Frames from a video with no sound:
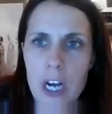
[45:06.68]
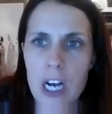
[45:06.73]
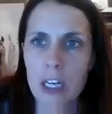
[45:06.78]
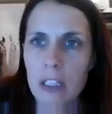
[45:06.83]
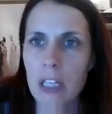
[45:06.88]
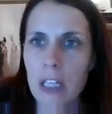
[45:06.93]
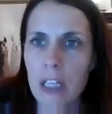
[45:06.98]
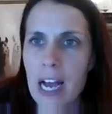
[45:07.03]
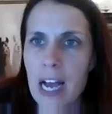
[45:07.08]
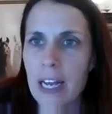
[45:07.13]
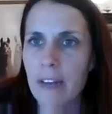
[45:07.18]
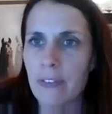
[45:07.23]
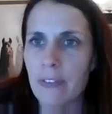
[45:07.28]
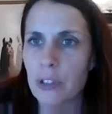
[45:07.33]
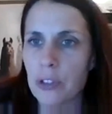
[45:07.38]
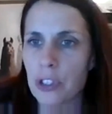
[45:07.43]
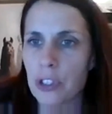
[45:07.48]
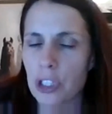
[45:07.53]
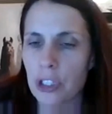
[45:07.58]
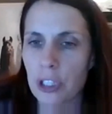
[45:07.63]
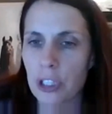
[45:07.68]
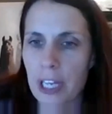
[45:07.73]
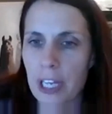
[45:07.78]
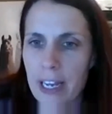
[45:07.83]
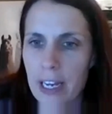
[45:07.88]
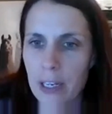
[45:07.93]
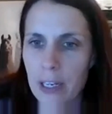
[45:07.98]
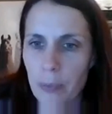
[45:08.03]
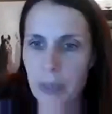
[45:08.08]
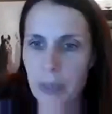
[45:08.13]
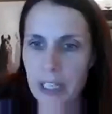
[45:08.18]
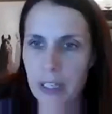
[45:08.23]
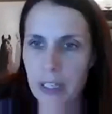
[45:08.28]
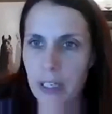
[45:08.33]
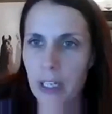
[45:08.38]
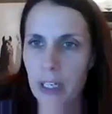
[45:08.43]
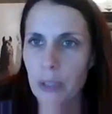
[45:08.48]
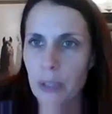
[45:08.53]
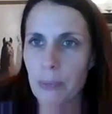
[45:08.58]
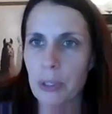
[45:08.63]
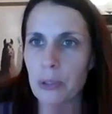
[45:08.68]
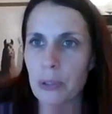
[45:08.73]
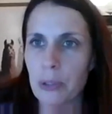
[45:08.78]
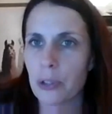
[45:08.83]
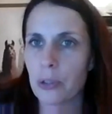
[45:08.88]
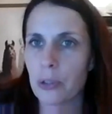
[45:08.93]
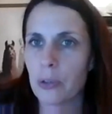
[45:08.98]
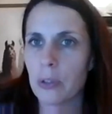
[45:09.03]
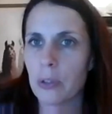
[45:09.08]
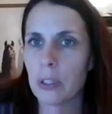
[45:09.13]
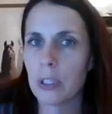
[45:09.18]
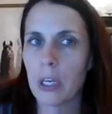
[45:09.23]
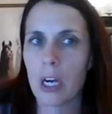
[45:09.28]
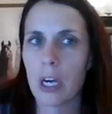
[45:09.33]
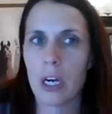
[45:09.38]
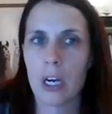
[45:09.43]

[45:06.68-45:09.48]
talk live, you sure can. We can unmute you.